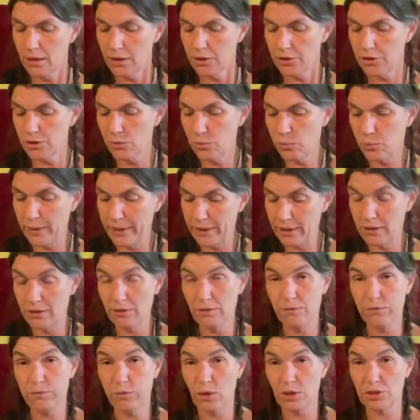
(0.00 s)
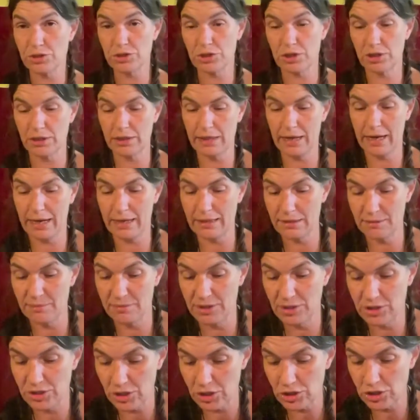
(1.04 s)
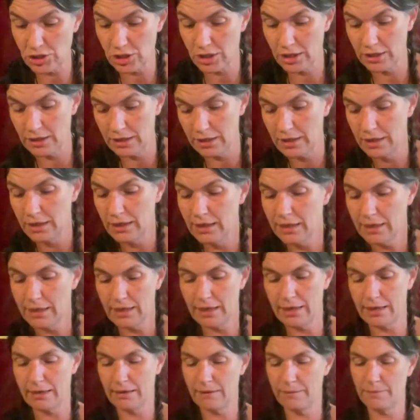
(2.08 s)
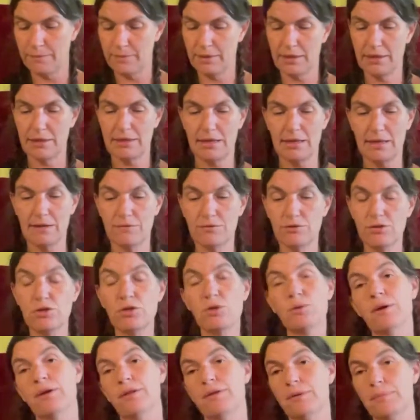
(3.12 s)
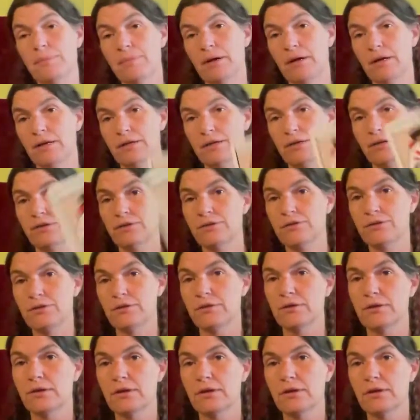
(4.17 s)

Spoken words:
the Wheel of Fortune and the Magician. They have two other partners.